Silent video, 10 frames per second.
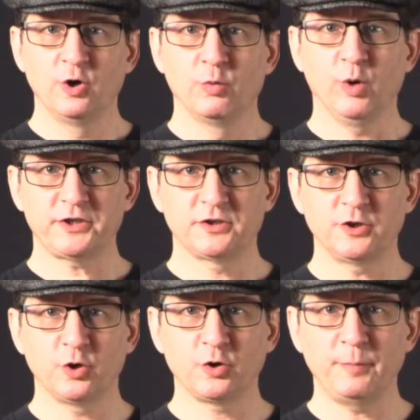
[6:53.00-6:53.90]
What could
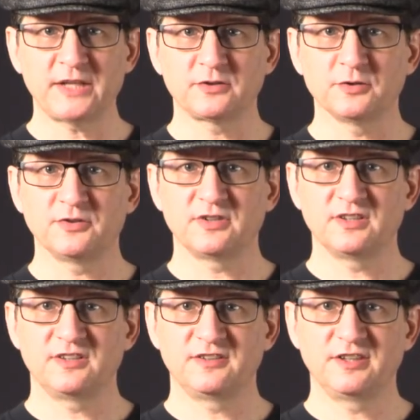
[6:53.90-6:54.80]
Ōgon Batto's
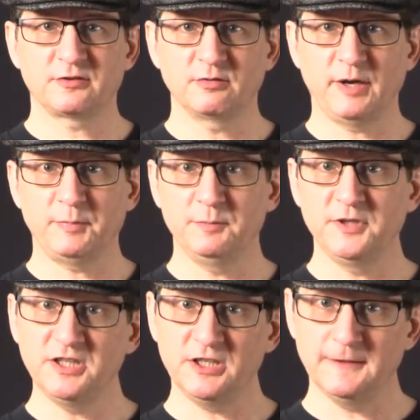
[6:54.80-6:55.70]
secret weapon
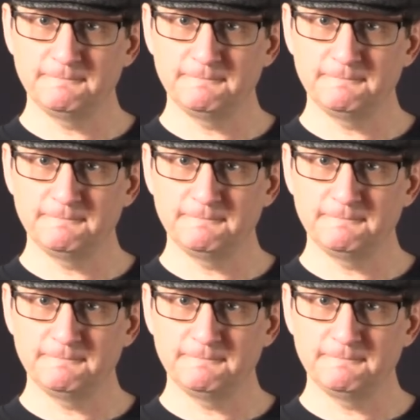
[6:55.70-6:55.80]
be?